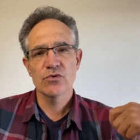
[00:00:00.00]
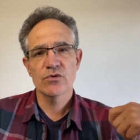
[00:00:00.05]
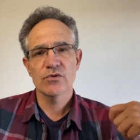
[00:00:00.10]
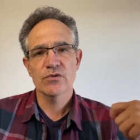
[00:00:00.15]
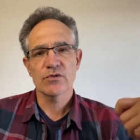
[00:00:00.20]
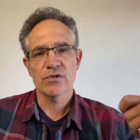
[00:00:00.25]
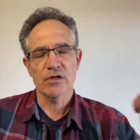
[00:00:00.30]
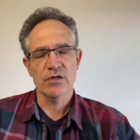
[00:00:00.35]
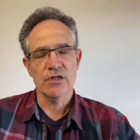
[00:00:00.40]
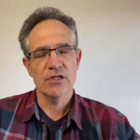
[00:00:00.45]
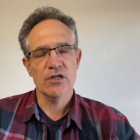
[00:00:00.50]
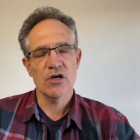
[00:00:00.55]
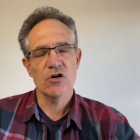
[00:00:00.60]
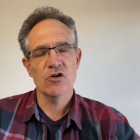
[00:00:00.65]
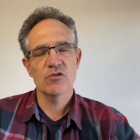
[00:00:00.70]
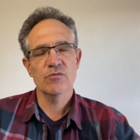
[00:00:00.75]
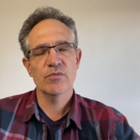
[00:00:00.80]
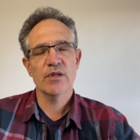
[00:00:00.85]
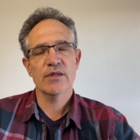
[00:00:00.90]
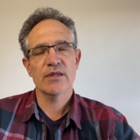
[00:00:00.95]
The only
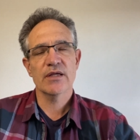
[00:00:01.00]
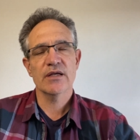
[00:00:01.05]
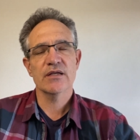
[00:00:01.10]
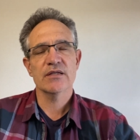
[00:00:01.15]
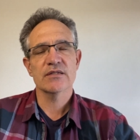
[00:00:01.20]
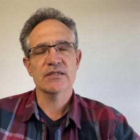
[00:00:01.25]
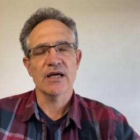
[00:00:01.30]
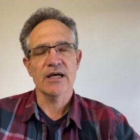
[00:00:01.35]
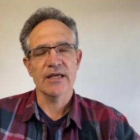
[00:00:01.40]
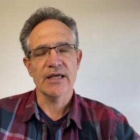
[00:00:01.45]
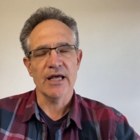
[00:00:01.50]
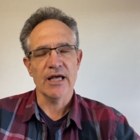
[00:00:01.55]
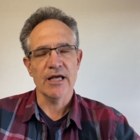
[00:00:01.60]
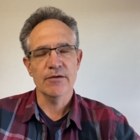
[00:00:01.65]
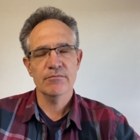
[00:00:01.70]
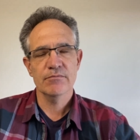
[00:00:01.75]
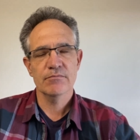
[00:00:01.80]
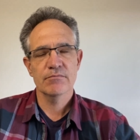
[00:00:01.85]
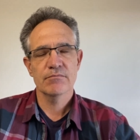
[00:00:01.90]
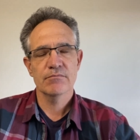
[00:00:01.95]
knowable thing is I
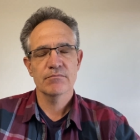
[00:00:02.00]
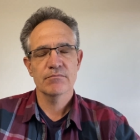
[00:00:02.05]
am.